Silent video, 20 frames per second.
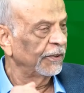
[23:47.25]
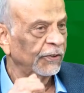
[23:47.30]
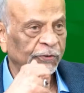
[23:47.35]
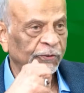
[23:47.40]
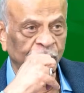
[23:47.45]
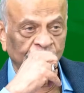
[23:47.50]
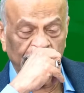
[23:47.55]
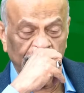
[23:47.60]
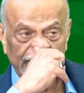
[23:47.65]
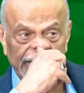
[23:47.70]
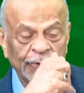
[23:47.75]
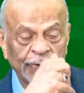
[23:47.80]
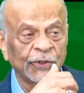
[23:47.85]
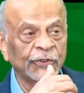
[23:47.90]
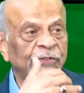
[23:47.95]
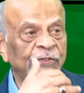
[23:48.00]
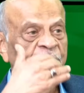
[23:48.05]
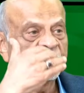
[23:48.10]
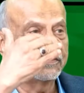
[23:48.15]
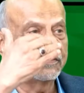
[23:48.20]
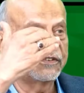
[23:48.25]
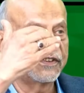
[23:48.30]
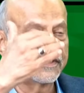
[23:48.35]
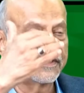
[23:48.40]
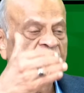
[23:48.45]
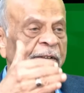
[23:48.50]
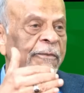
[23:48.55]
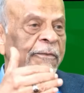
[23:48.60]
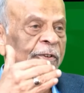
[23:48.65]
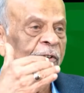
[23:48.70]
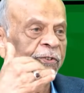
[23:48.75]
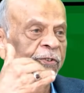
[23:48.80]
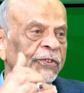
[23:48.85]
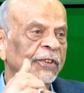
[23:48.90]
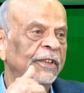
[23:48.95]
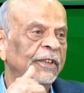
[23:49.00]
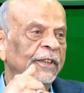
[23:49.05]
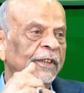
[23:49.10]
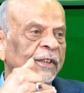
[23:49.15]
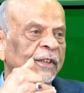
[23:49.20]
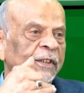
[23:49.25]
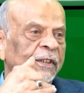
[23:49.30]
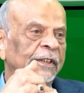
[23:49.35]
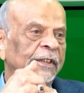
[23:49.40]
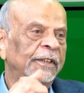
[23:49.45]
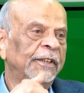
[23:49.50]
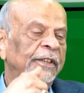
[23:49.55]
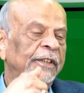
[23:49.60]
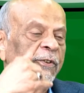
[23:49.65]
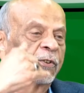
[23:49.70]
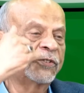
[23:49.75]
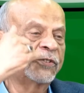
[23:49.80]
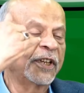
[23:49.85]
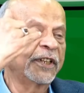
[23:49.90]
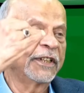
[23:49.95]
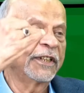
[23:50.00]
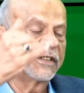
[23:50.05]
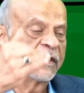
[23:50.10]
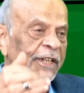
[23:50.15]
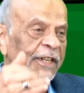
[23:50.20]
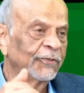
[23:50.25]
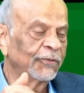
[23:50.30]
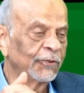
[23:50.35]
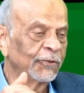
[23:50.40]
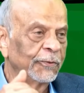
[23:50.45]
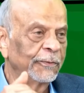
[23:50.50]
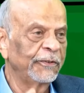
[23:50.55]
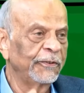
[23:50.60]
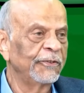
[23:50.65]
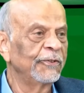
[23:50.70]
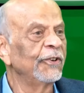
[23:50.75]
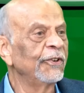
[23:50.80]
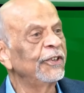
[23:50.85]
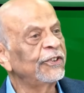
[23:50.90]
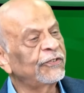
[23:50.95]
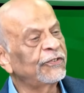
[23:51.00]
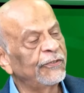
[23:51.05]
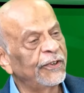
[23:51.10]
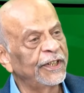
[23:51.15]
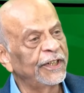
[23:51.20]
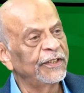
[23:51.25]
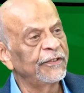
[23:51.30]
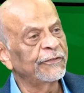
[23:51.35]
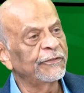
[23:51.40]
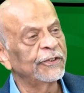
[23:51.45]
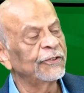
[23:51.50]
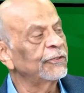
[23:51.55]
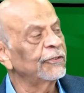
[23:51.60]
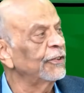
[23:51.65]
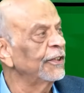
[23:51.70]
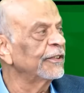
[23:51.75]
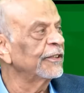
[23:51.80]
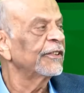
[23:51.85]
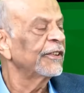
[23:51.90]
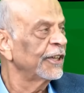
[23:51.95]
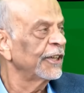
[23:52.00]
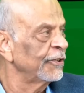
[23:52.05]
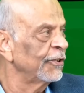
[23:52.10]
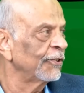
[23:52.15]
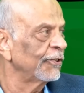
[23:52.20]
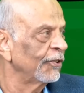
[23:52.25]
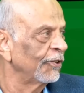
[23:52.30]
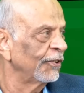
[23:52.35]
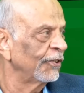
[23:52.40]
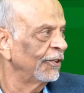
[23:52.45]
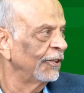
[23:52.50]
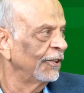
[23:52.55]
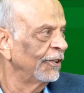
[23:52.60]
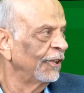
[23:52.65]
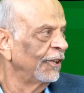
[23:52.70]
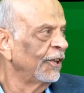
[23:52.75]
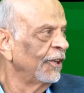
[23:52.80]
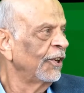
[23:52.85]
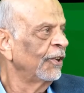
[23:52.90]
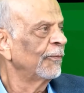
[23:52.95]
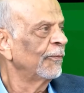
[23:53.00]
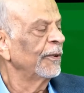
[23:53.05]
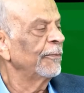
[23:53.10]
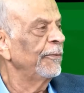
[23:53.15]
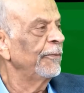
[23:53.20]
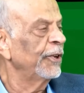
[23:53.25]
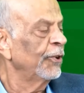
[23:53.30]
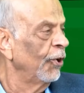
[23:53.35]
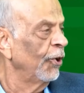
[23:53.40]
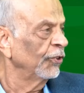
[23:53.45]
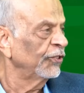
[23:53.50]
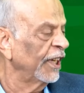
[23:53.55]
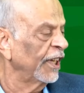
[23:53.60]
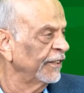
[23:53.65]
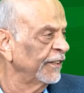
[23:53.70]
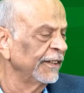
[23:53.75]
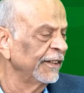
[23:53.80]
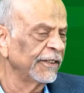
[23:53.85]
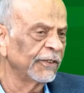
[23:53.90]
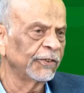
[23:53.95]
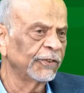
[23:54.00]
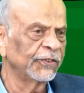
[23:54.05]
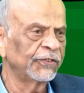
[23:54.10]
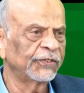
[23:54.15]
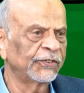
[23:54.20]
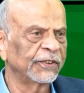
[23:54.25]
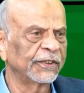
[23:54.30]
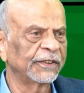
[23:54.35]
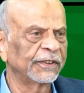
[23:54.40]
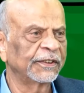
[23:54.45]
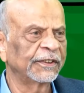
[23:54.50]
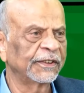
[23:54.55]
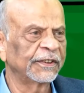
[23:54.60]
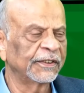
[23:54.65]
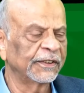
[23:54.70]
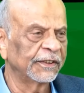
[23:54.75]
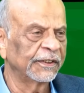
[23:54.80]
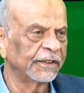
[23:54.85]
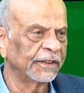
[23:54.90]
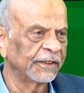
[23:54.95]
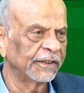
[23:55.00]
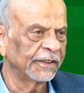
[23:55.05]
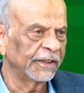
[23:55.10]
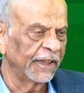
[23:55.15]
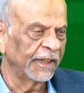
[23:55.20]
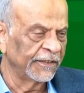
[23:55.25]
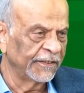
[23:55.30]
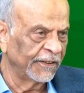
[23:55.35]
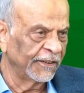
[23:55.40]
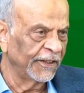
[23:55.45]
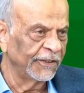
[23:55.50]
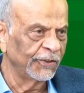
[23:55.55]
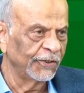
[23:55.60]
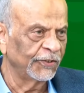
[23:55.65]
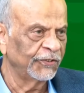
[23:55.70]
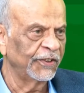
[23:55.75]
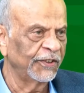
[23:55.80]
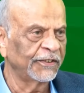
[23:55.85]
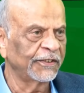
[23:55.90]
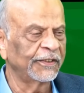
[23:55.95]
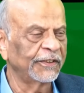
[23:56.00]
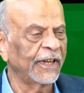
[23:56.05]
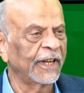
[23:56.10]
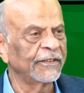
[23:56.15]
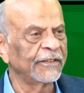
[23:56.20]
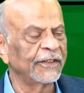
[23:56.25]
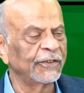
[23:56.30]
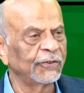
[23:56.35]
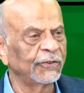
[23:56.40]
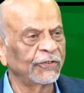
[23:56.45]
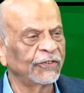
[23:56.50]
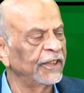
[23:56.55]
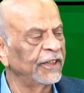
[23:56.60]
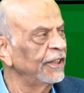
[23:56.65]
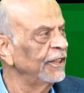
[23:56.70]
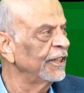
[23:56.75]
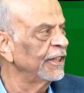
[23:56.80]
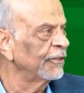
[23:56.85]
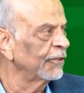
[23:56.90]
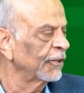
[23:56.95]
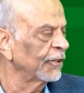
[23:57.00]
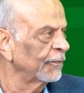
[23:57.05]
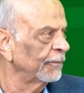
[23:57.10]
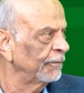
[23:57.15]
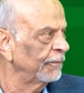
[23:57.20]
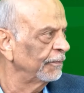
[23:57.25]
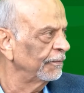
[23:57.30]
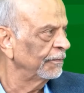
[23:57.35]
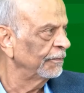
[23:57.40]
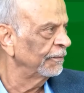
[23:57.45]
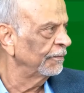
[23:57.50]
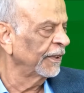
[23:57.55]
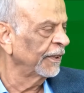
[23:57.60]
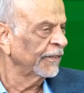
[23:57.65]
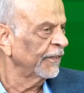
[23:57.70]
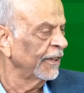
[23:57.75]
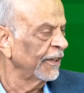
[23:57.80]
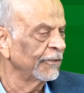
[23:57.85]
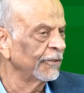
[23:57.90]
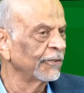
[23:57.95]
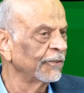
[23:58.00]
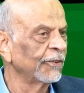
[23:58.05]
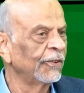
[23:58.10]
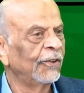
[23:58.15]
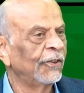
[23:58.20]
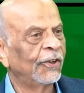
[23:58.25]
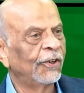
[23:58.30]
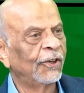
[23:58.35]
So he was taking, because he was taking day to day. You know, it's very difficult to get a radio call. But because I think there was, at the radio center, either it was an Indian or a Pakistan, I don't know.